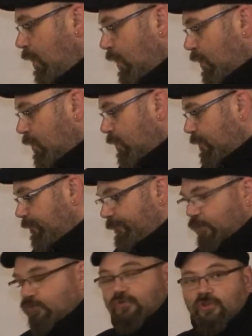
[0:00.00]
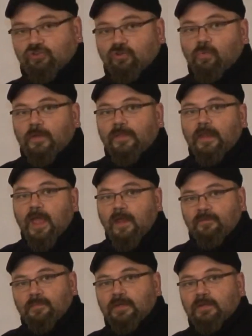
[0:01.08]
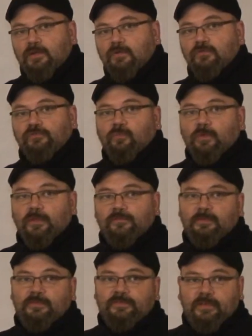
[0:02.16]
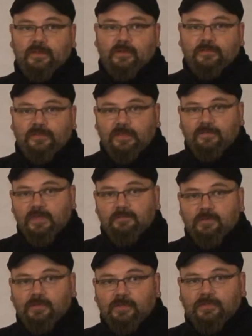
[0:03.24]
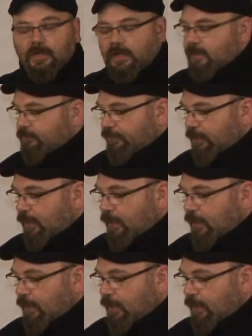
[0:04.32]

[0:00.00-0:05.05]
The traditional one that everybody knows, the one that's been seen on TV a million times.